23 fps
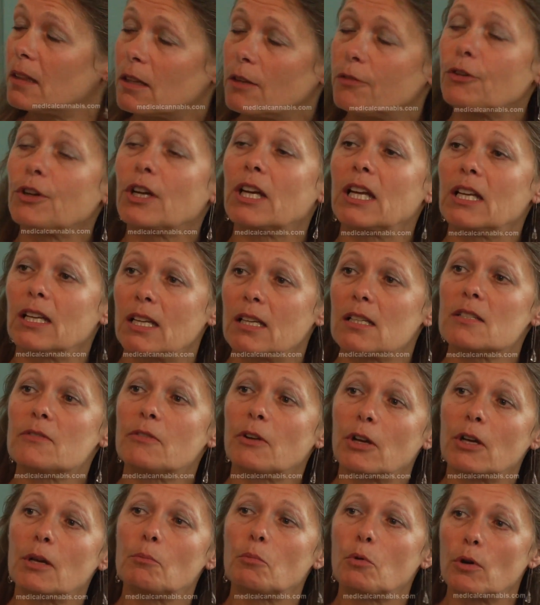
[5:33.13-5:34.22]
The forgetting is
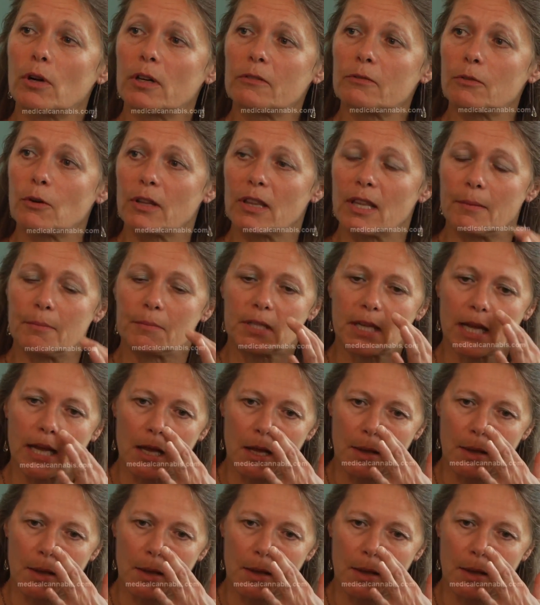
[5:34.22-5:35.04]
very important for them to